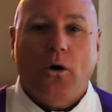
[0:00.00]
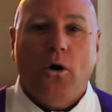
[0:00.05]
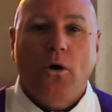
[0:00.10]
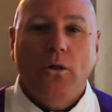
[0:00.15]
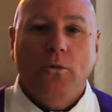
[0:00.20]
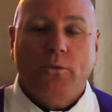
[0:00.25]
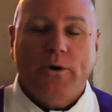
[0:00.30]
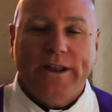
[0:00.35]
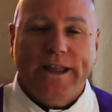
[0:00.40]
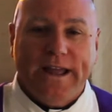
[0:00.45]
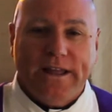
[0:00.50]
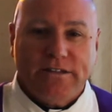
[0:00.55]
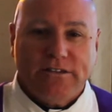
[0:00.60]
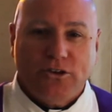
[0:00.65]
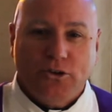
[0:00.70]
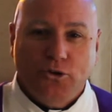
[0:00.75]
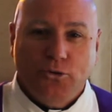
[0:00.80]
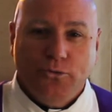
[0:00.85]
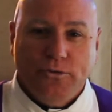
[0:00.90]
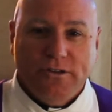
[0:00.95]
all one has
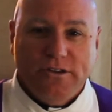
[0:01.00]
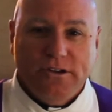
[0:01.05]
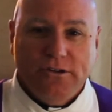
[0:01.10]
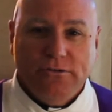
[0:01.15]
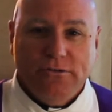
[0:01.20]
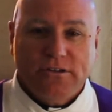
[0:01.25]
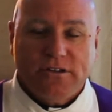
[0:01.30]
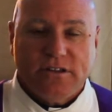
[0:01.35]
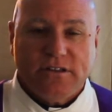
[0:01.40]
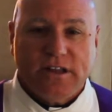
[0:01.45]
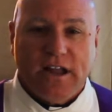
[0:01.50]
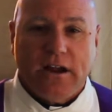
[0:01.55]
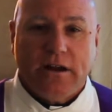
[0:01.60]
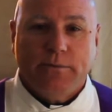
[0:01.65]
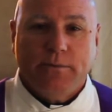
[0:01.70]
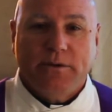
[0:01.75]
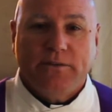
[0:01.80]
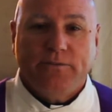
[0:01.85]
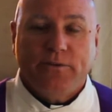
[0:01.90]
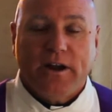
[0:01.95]
to do is use the
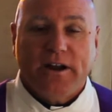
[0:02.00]
Sacrament of